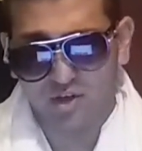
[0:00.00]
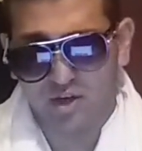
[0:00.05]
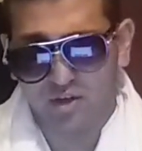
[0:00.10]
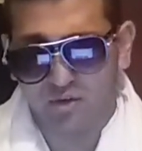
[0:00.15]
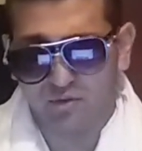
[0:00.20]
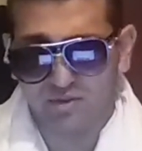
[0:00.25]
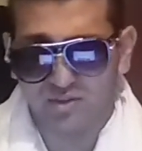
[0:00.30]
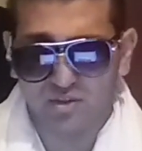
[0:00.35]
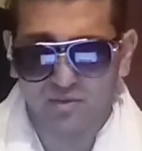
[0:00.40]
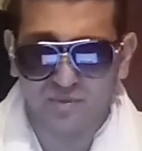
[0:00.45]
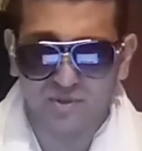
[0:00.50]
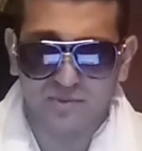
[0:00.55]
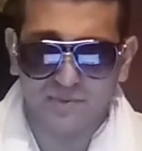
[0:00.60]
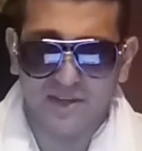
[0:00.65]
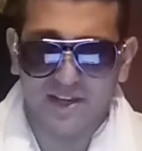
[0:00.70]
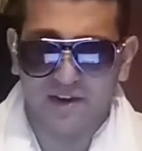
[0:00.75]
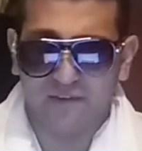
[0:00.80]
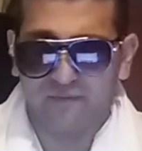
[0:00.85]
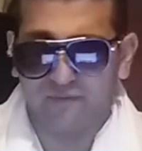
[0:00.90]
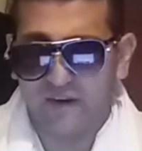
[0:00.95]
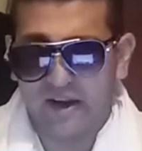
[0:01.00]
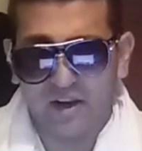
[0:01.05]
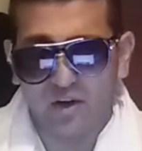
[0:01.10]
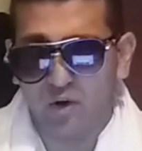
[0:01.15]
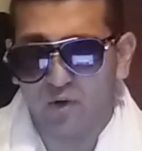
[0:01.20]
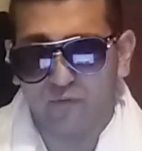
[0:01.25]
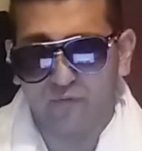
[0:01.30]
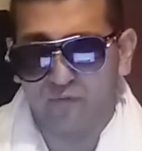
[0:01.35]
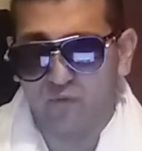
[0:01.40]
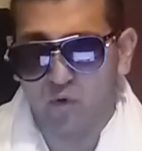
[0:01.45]
and there's supposed to be a
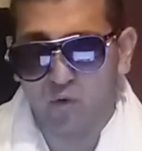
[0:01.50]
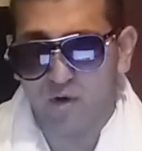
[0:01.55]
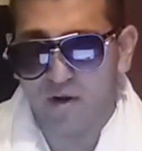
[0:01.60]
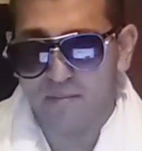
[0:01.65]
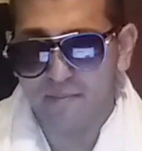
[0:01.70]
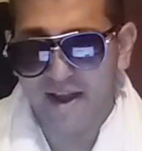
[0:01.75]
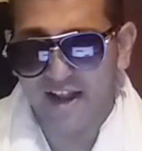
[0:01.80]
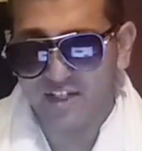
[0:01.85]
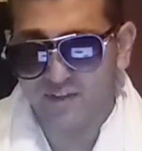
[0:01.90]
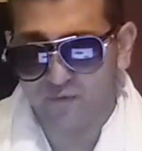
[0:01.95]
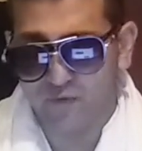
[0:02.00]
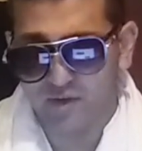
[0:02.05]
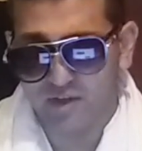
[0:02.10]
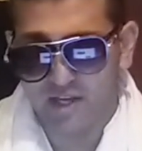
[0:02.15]
fatal four-way match for